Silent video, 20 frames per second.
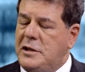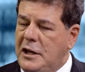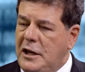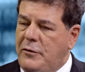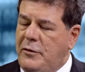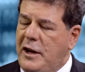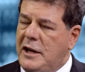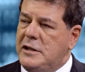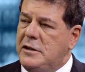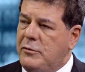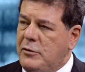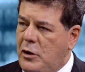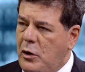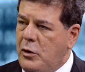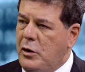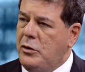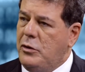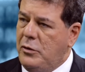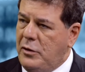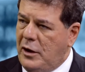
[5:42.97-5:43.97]
the advantage of
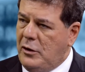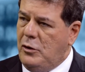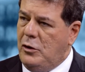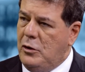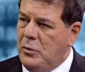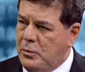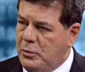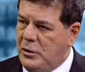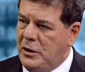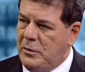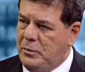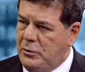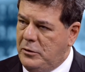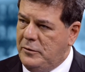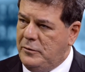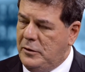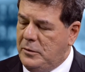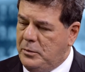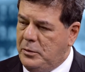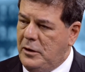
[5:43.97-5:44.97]
going through that whole
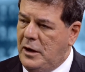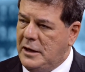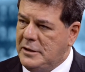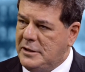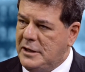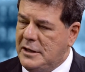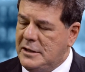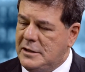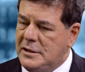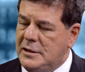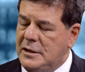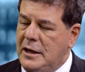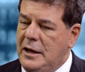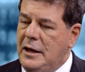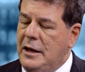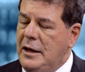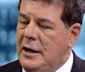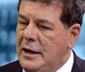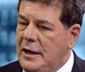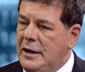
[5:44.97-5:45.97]
pre-approval process
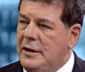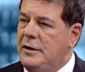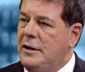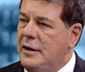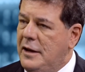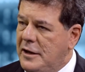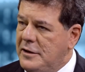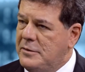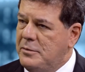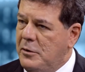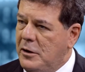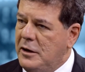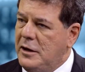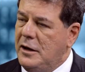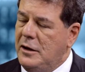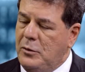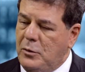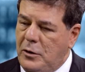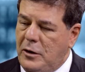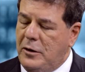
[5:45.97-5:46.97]
in today's
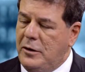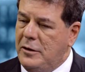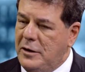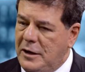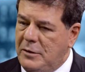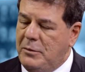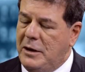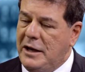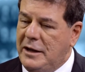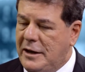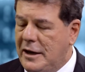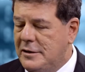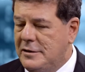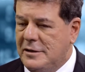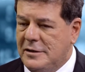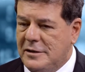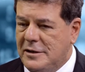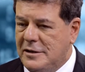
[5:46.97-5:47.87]
market, where in many cases